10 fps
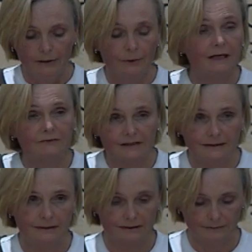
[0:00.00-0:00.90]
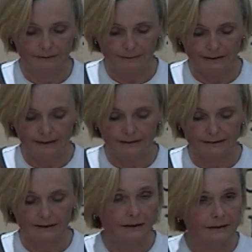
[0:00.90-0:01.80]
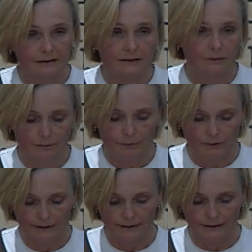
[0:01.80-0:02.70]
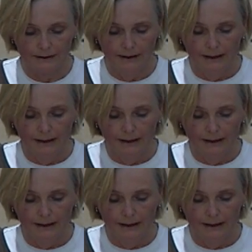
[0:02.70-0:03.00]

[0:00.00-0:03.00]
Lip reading: we have a system in place, and it's so important.